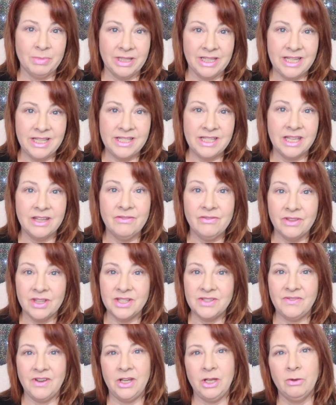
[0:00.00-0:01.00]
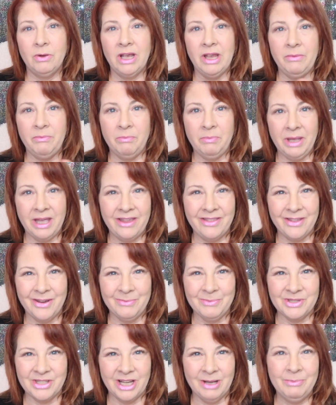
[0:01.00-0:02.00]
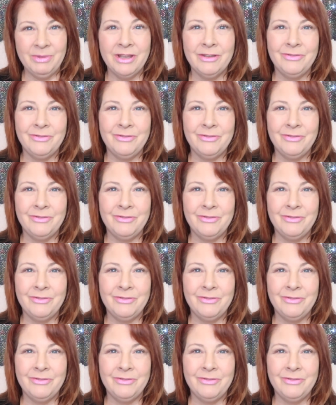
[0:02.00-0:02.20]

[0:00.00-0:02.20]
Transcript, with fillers: please give this video a big thumbs up.